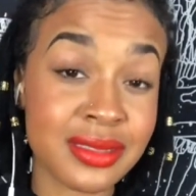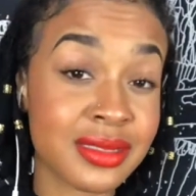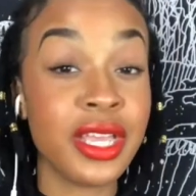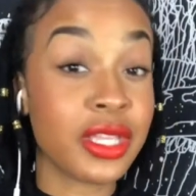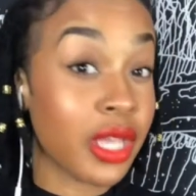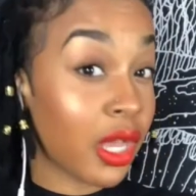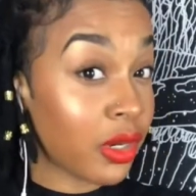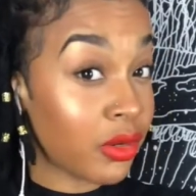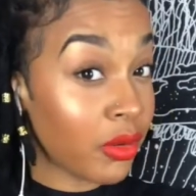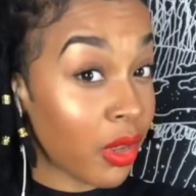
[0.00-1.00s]
y'all
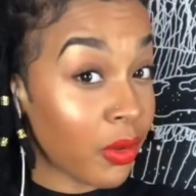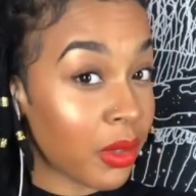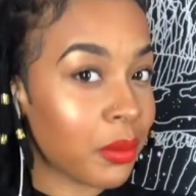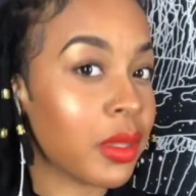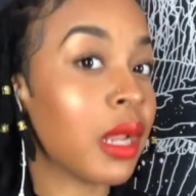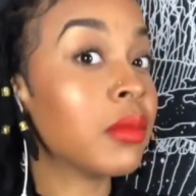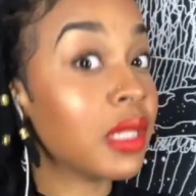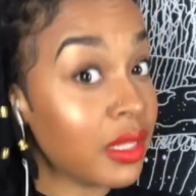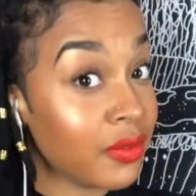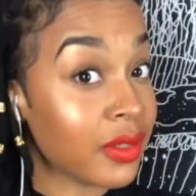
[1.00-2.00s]
don't know it, but I'm
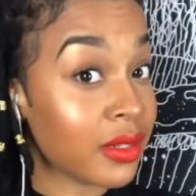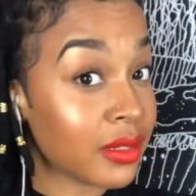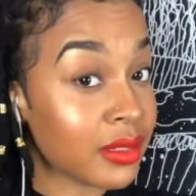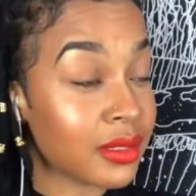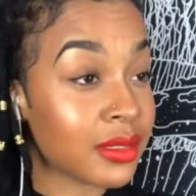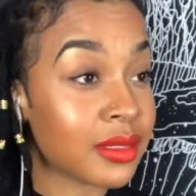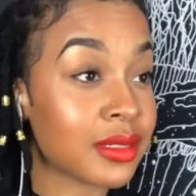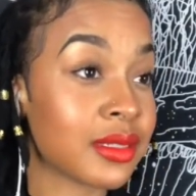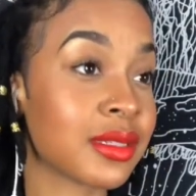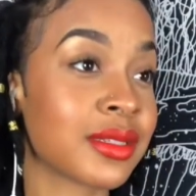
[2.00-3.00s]
leaving.
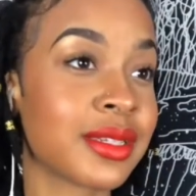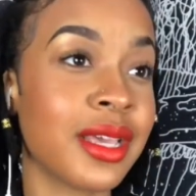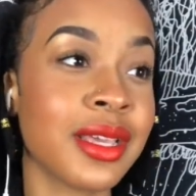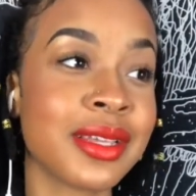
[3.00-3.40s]
Okay?